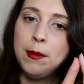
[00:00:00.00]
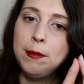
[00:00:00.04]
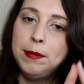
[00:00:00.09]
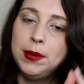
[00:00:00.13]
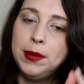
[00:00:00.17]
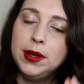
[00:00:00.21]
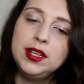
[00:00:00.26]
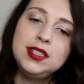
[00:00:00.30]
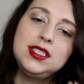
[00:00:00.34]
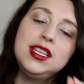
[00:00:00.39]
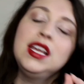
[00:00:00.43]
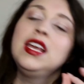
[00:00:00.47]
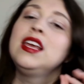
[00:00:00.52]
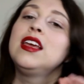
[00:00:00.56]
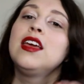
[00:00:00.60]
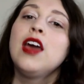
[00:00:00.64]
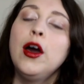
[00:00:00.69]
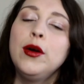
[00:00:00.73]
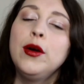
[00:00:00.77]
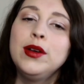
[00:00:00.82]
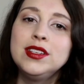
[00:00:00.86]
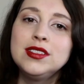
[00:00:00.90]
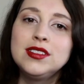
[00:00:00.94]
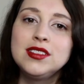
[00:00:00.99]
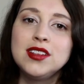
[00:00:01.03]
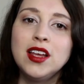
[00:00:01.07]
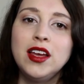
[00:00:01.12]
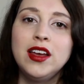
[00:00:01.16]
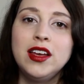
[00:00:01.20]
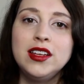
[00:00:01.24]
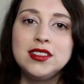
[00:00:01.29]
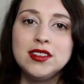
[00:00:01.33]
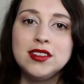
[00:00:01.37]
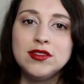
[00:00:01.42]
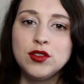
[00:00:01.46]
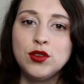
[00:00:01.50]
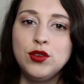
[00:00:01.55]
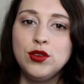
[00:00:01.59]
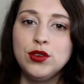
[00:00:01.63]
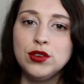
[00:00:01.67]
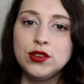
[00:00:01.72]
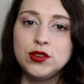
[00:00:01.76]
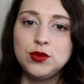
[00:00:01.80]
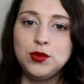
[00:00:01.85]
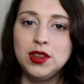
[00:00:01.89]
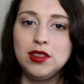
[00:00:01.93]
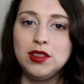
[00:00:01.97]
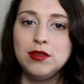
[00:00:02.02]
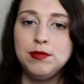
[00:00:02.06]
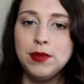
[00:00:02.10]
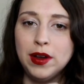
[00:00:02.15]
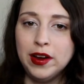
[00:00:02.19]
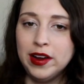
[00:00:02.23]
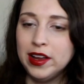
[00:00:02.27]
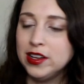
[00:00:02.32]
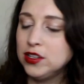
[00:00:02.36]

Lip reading: but it coincides, of course, with Marie